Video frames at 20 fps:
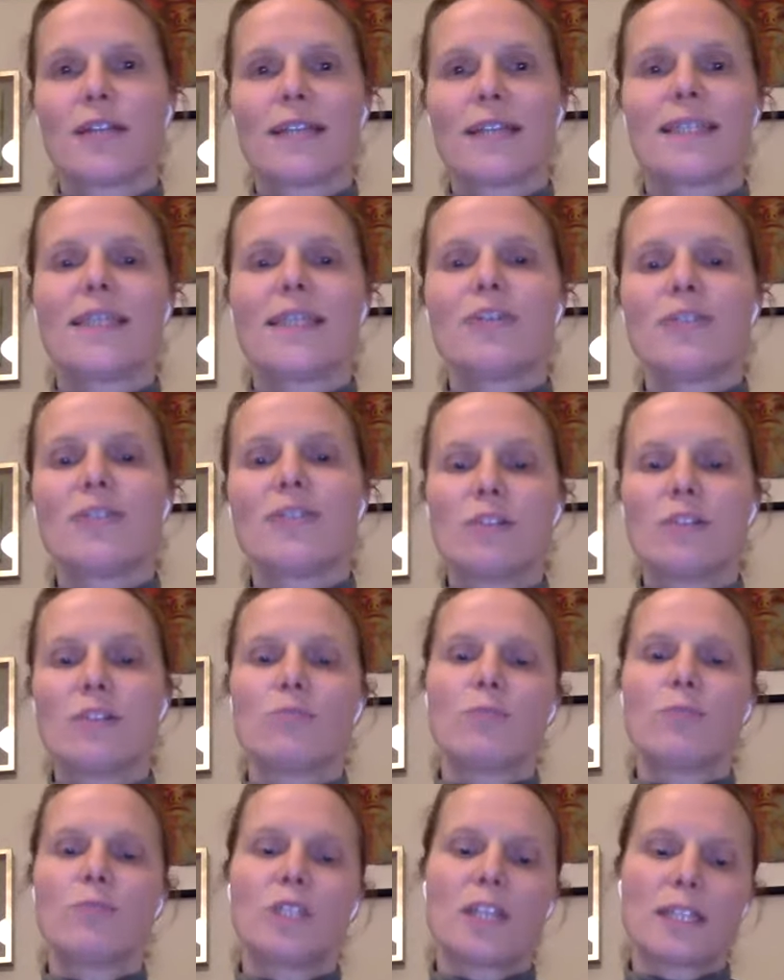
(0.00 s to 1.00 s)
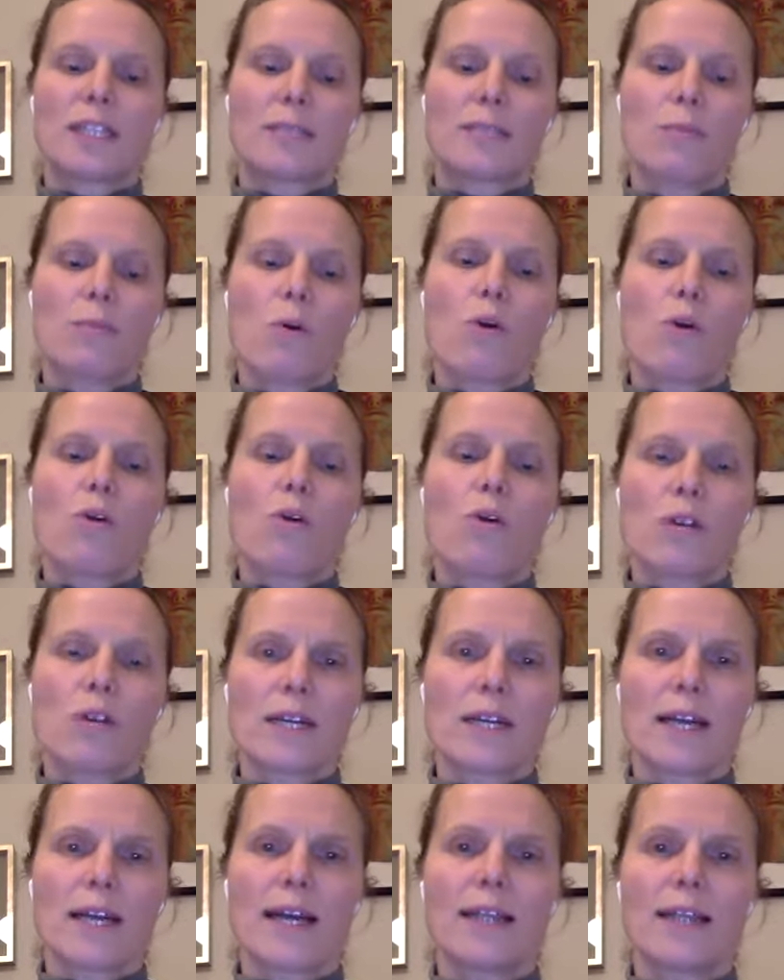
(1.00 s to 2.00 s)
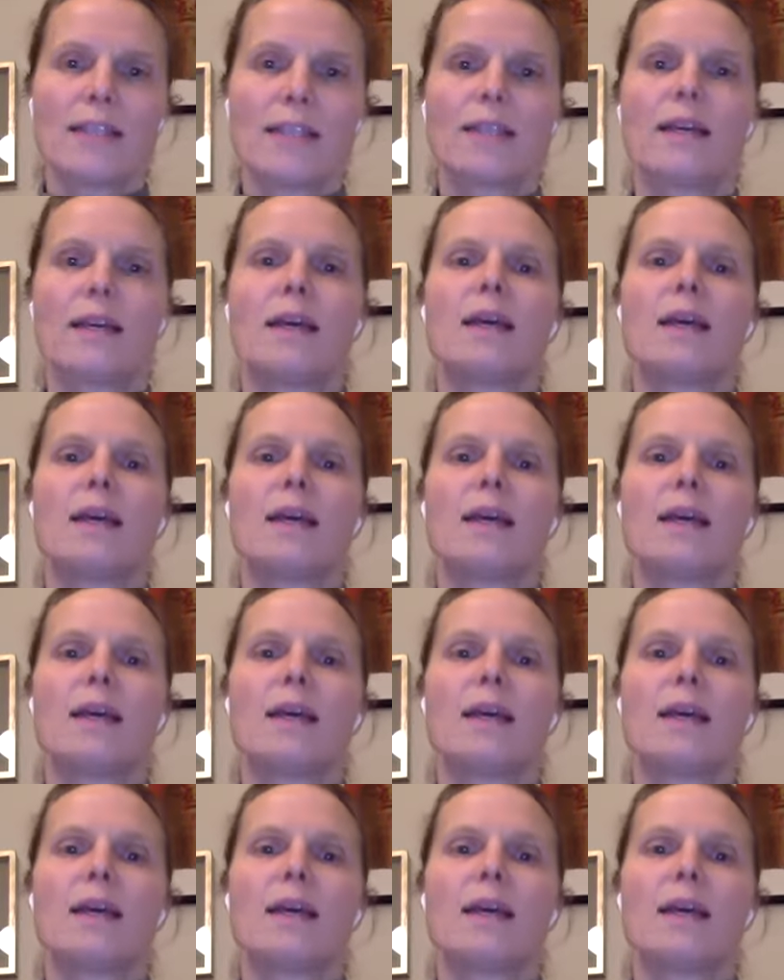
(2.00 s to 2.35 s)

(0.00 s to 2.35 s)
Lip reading: I think you need to be just more organized